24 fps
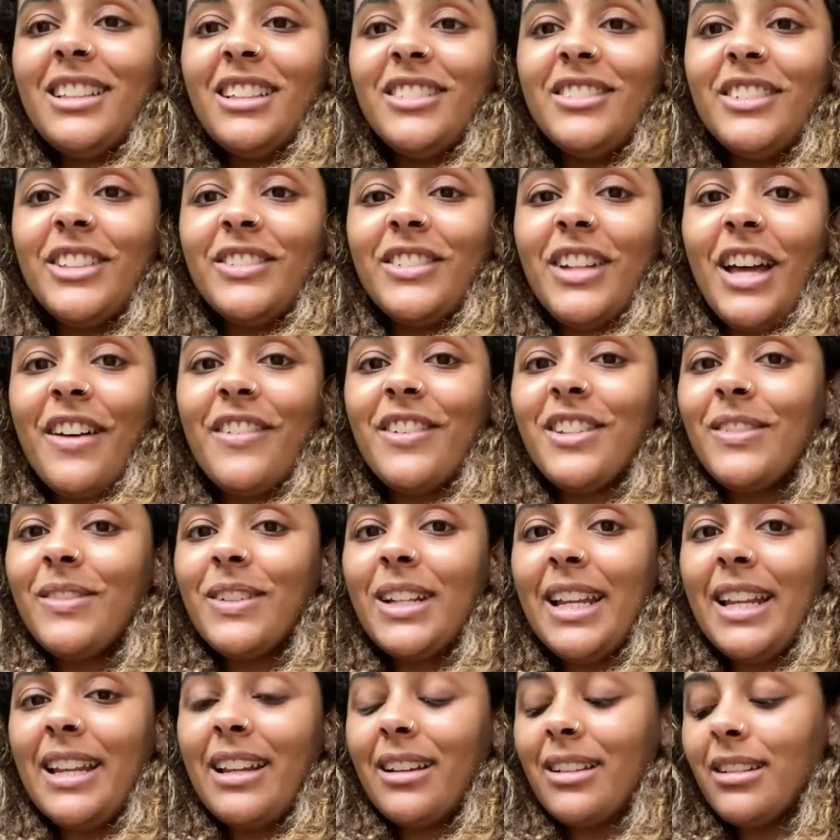we've left some
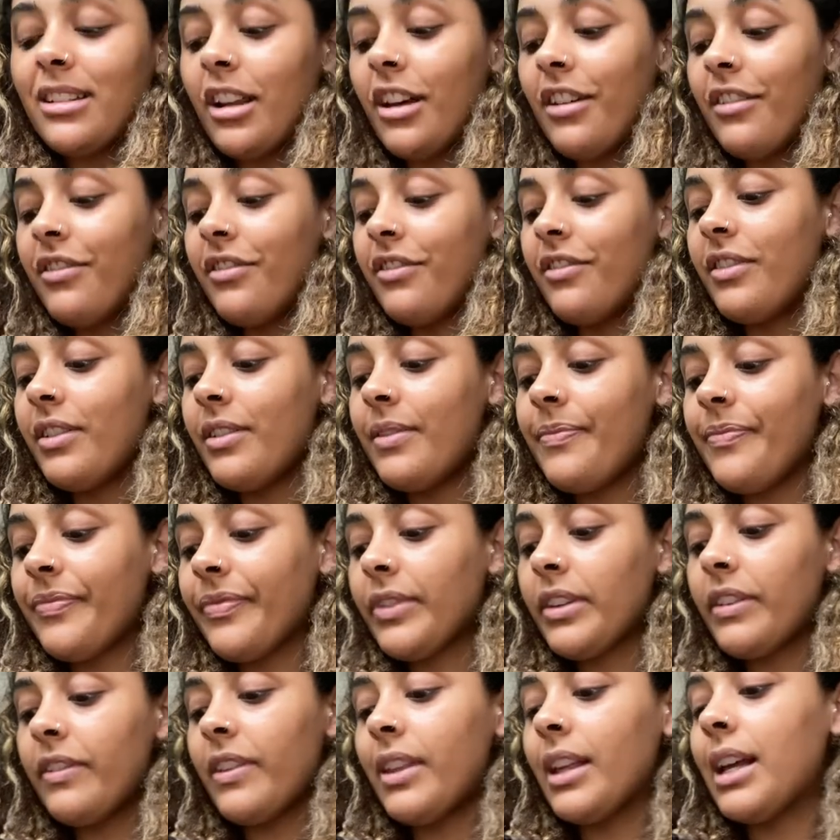cleaning stuff
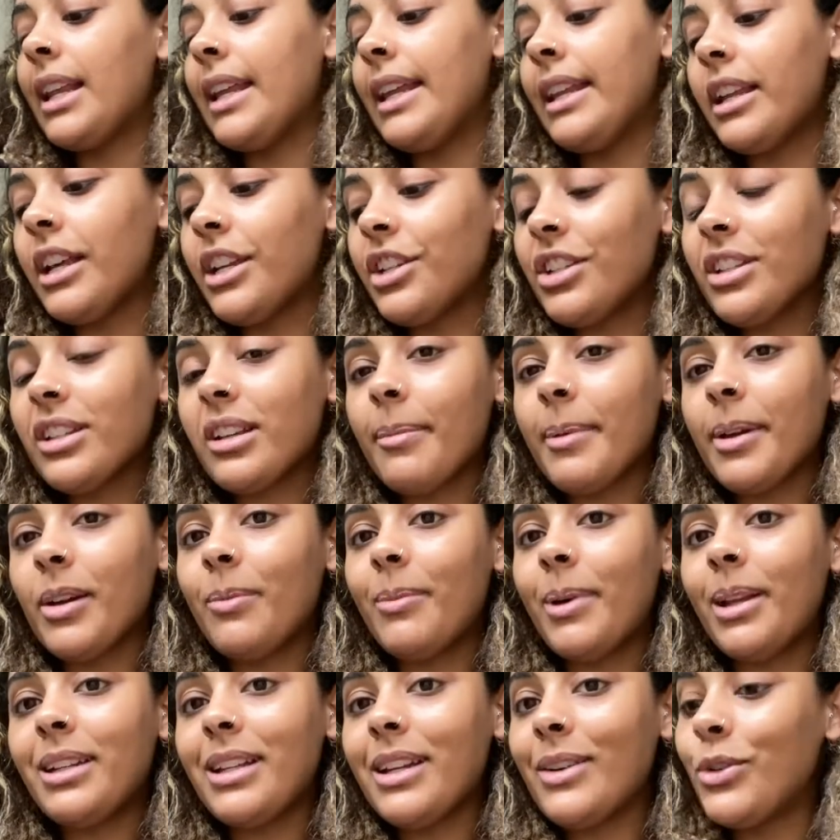for the cleaner. She's coming on
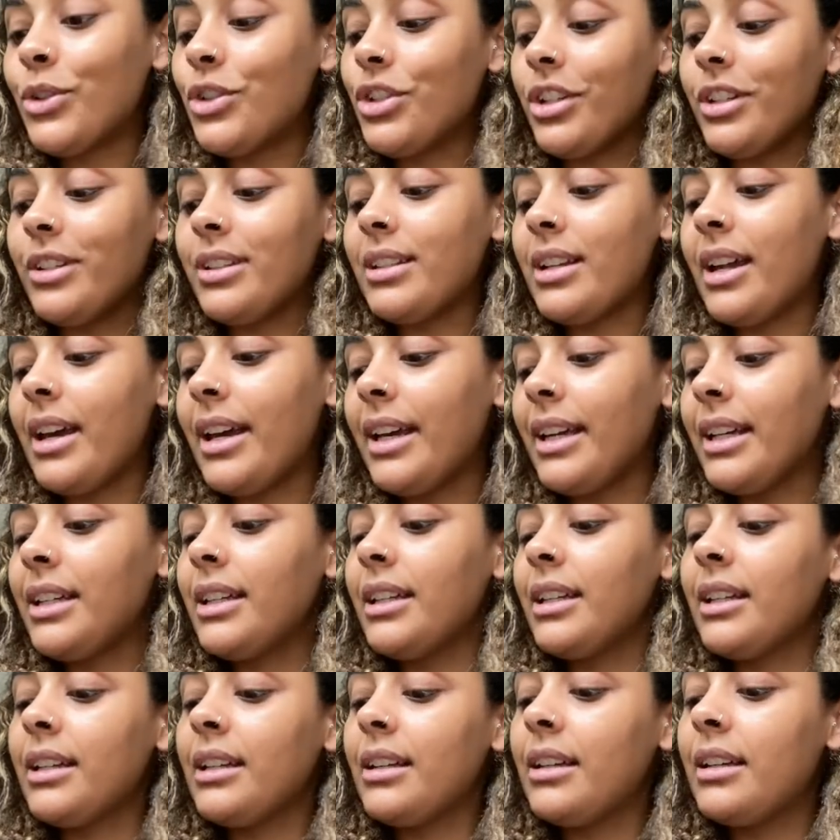Monday or Tuesday
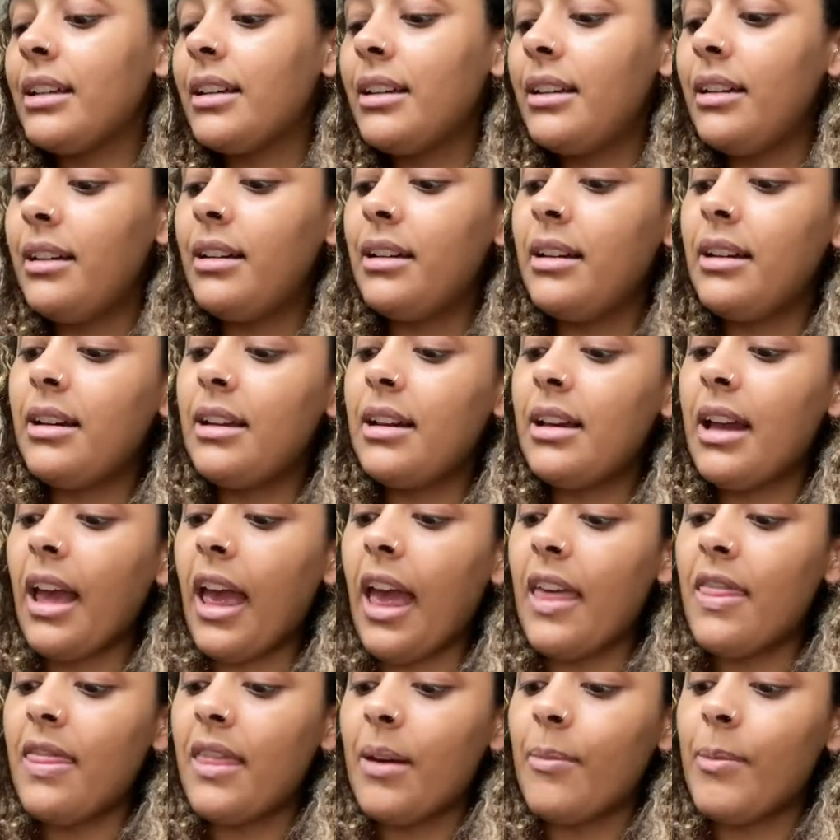
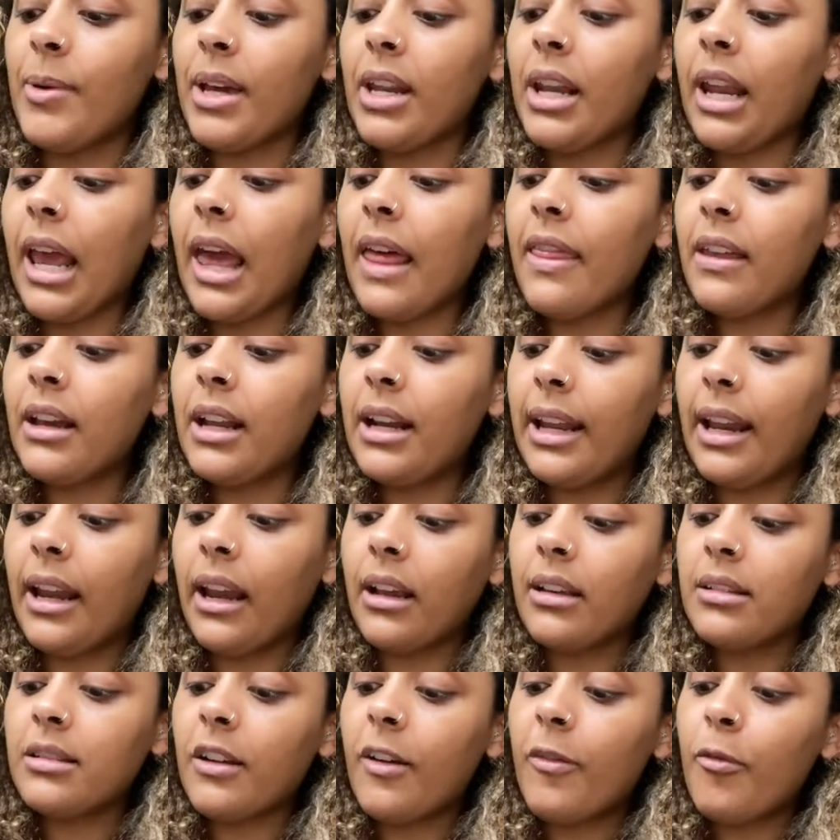and then we're going to get the
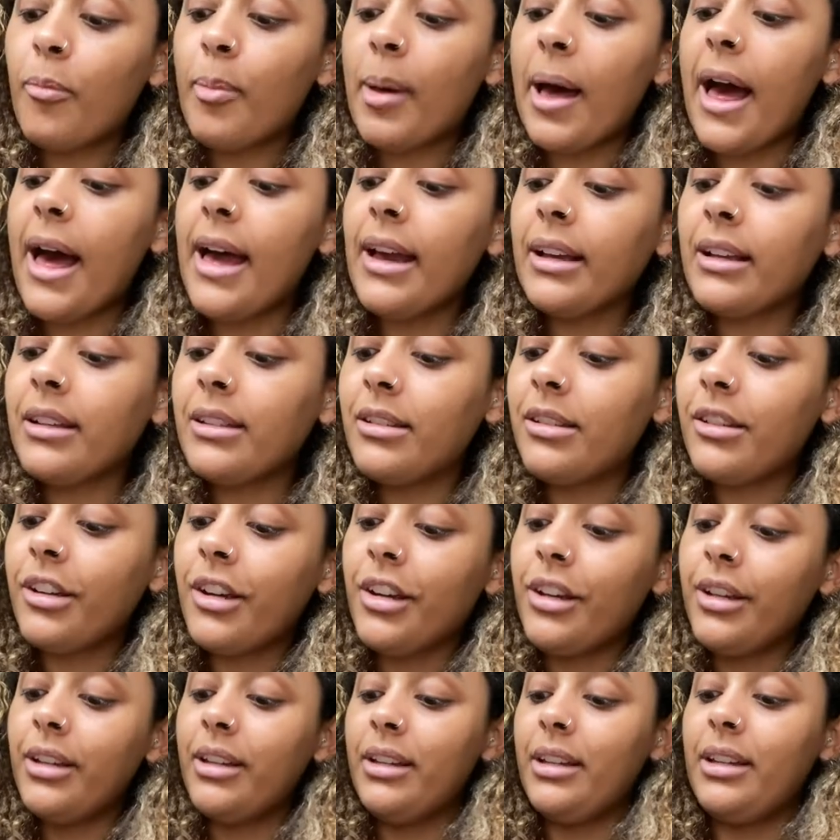cleaning stuff back.
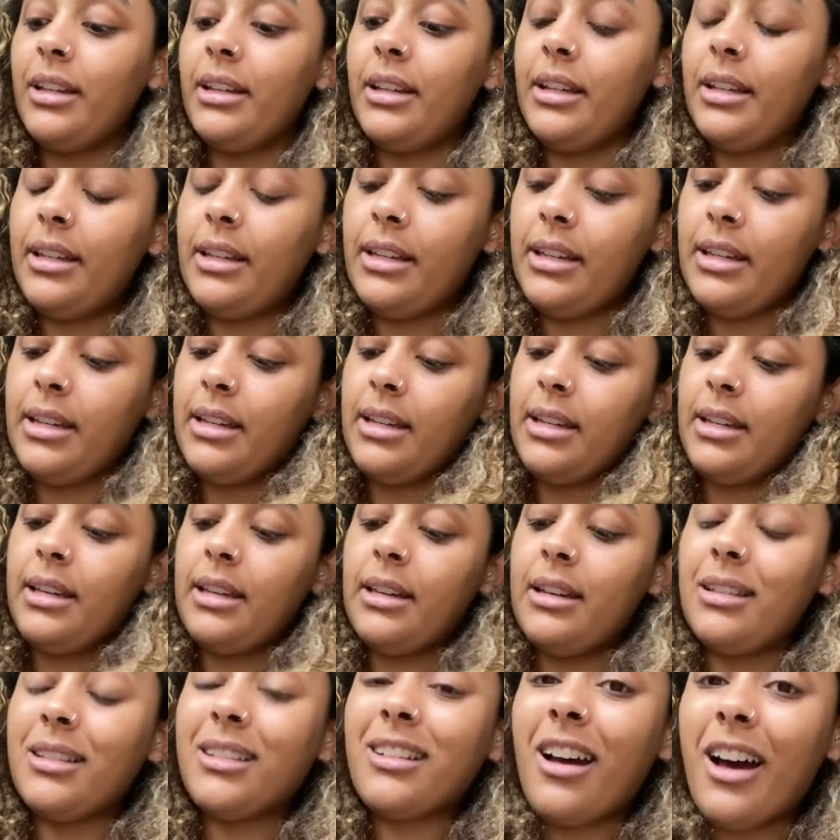So
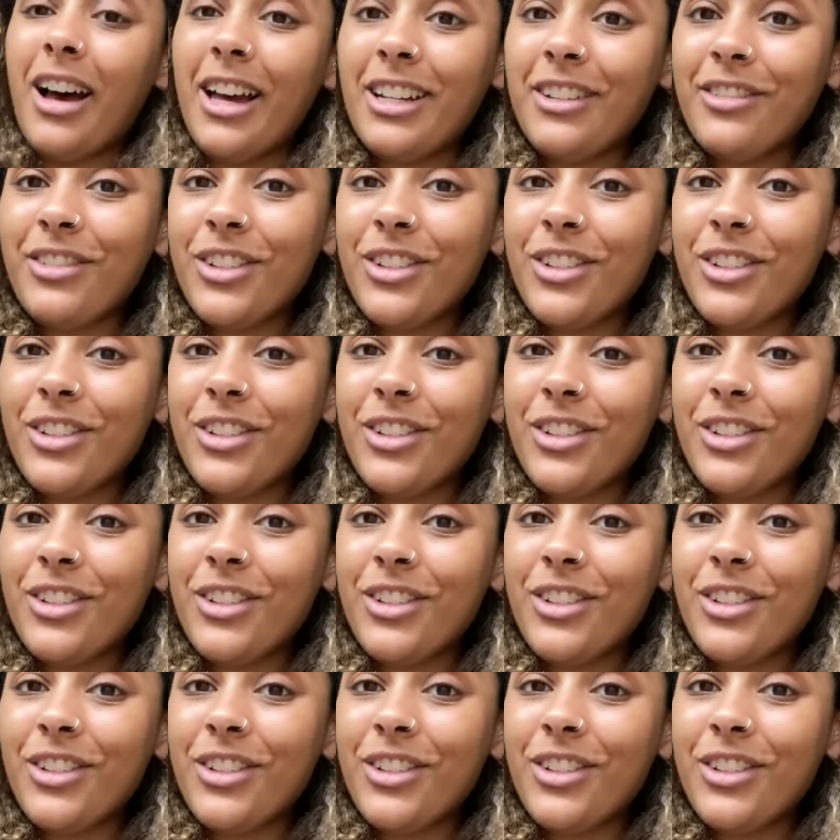it's kind of